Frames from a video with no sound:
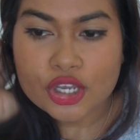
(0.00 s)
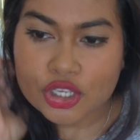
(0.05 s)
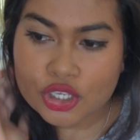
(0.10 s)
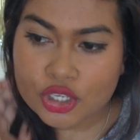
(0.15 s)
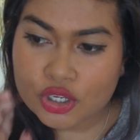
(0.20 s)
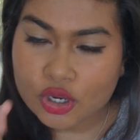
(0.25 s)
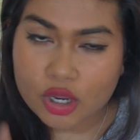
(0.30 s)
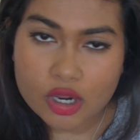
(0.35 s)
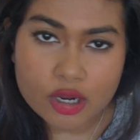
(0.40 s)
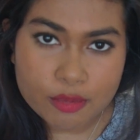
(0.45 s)

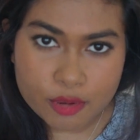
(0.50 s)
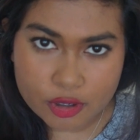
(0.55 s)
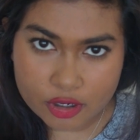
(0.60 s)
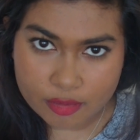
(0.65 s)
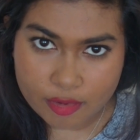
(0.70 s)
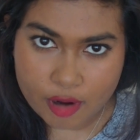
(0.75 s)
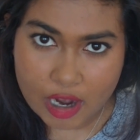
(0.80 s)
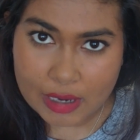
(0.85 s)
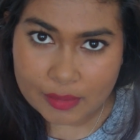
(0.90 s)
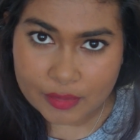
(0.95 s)
You got to put a
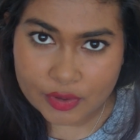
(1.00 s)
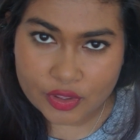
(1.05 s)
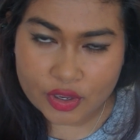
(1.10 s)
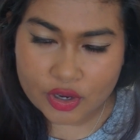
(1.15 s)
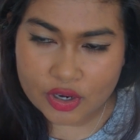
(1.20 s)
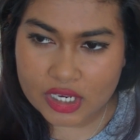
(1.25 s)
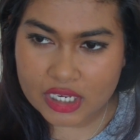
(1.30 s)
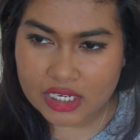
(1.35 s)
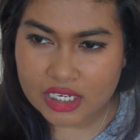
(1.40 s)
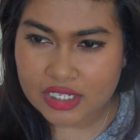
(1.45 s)
primer
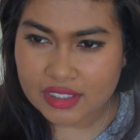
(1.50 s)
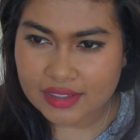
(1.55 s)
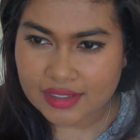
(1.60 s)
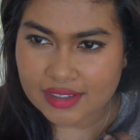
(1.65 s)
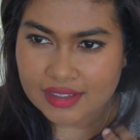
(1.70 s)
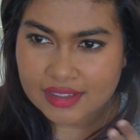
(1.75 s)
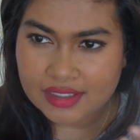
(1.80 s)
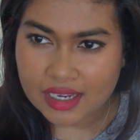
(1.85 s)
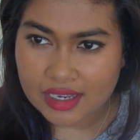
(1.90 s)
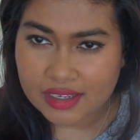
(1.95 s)
though, because
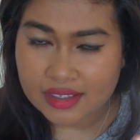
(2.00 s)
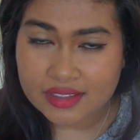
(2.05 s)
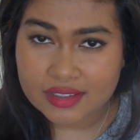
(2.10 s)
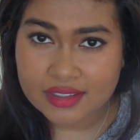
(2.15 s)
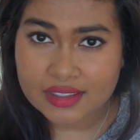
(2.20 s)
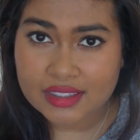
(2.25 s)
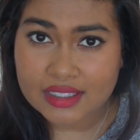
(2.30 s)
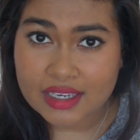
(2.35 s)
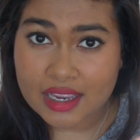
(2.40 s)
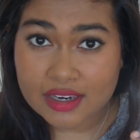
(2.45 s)
it
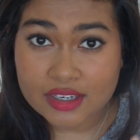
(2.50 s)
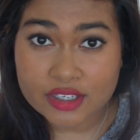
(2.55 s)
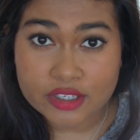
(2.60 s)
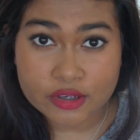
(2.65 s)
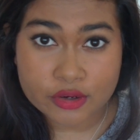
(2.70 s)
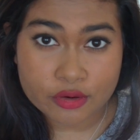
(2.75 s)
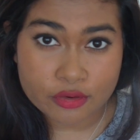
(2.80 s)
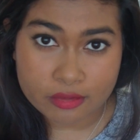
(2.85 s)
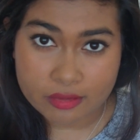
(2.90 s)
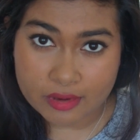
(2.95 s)
does tend to
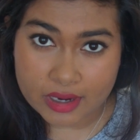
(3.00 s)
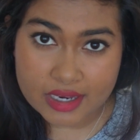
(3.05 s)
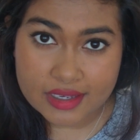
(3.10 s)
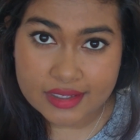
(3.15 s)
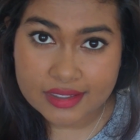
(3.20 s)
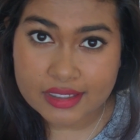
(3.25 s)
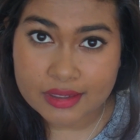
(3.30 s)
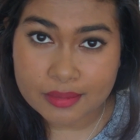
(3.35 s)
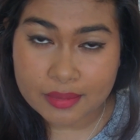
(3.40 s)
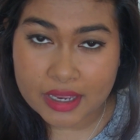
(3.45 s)

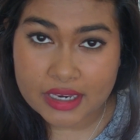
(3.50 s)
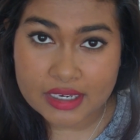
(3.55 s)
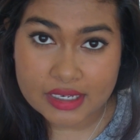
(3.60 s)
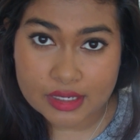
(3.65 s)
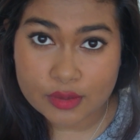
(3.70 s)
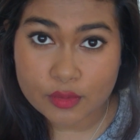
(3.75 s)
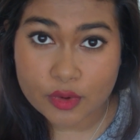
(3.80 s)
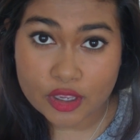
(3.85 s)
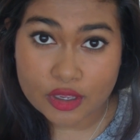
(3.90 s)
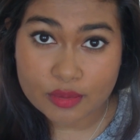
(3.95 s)
crease
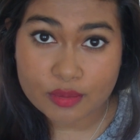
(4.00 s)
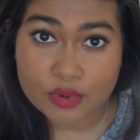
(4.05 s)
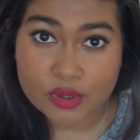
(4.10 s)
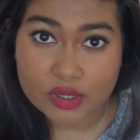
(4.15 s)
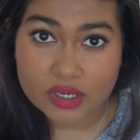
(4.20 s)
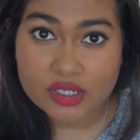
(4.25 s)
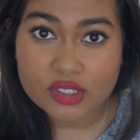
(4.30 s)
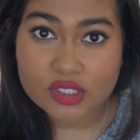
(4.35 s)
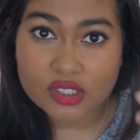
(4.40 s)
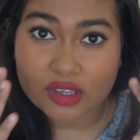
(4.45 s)
depending where you put
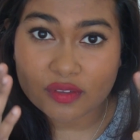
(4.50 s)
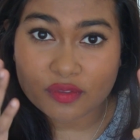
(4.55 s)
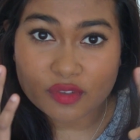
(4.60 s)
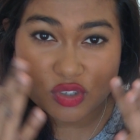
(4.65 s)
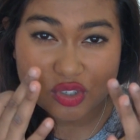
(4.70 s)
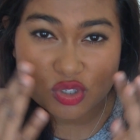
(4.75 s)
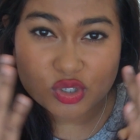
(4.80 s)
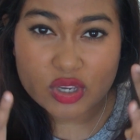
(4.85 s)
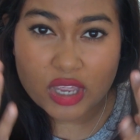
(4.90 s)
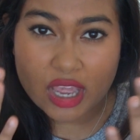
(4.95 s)
it. So if you
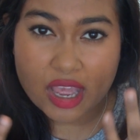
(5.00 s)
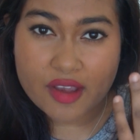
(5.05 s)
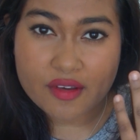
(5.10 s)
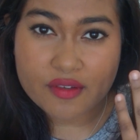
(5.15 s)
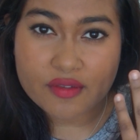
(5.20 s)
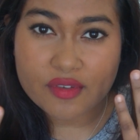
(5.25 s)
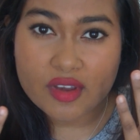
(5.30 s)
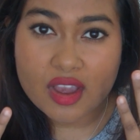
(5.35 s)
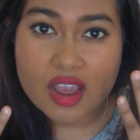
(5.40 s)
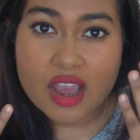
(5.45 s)
do
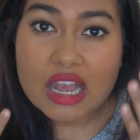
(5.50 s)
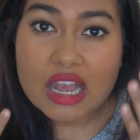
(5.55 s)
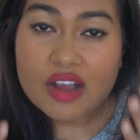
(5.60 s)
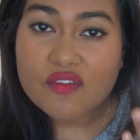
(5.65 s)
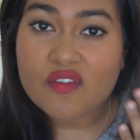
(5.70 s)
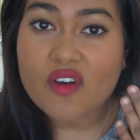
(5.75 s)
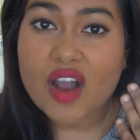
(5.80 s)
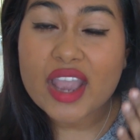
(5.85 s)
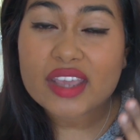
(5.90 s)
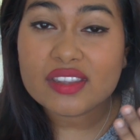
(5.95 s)
have
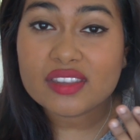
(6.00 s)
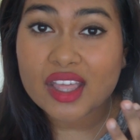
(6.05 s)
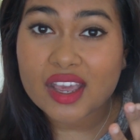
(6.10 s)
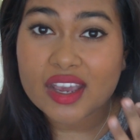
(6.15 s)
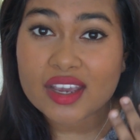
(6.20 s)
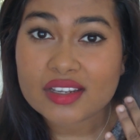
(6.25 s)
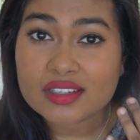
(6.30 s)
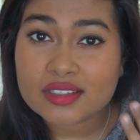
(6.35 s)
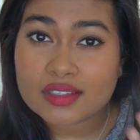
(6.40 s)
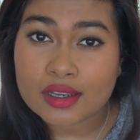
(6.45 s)
fine
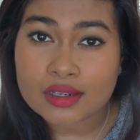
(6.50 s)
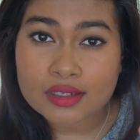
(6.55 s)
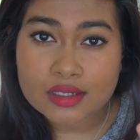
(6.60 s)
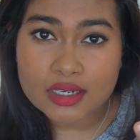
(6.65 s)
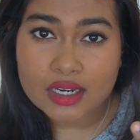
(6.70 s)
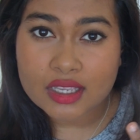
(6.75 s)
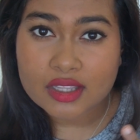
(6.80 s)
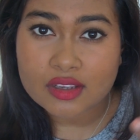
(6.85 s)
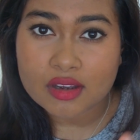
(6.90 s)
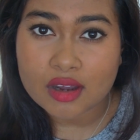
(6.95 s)
lines
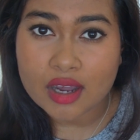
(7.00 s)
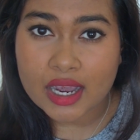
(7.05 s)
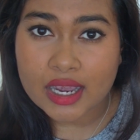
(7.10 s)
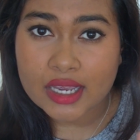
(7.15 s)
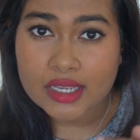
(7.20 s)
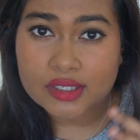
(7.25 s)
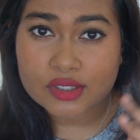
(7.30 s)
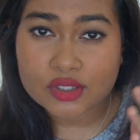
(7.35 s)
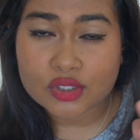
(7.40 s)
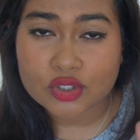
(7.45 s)
underneath your
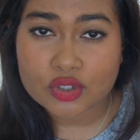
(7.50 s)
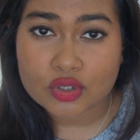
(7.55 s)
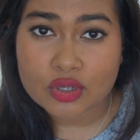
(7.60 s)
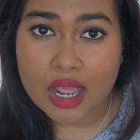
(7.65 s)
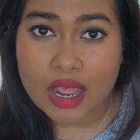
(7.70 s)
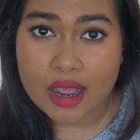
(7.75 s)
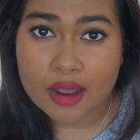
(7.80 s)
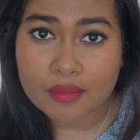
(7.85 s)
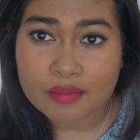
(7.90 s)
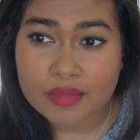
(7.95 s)
eyes,
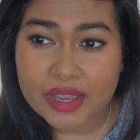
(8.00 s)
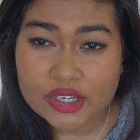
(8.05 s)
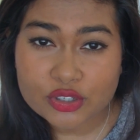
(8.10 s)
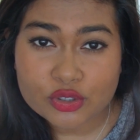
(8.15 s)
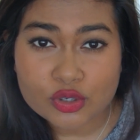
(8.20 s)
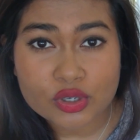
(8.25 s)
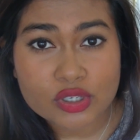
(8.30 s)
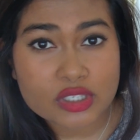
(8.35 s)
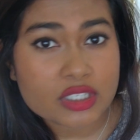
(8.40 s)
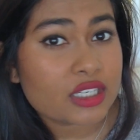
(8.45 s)
make
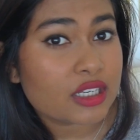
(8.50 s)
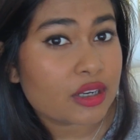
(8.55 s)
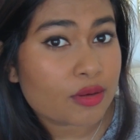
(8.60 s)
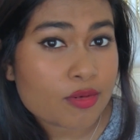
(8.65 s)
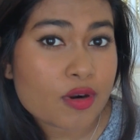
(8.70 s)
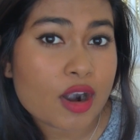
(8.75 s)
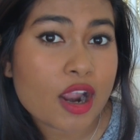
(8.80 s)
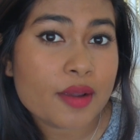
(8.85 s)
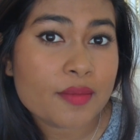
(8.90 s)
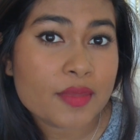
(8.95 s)
sure you stick a
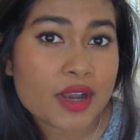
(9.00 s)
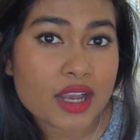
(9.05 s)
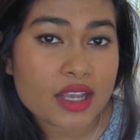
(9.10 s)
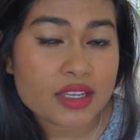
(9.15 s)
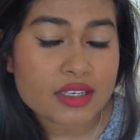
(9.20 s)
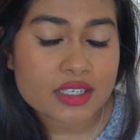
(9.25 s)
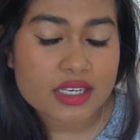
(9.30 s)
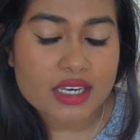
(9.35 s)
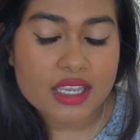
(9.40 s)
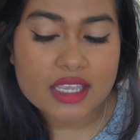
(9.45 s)
primer
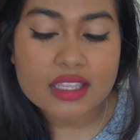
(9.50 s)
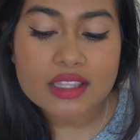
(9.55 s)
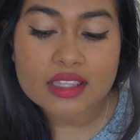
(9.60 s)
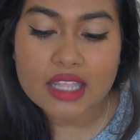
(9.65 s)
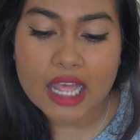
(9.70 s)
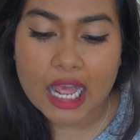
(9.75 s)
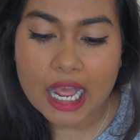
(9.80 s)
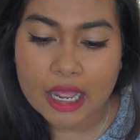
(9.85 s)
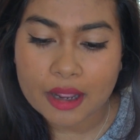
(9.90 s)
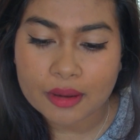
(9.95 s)
underneath,
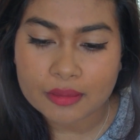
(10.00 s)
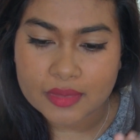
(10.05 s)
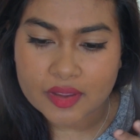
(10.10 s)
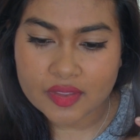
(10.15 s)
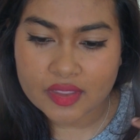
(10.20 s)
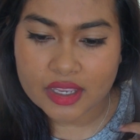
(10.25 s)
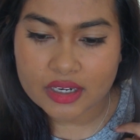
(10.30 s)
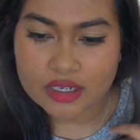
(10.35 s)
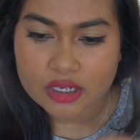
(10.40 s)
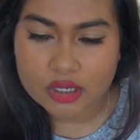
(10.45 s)

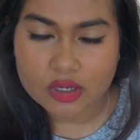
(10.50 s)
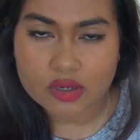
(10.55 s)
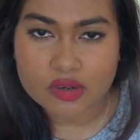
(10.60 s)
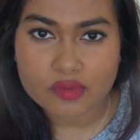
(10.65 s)
and then you can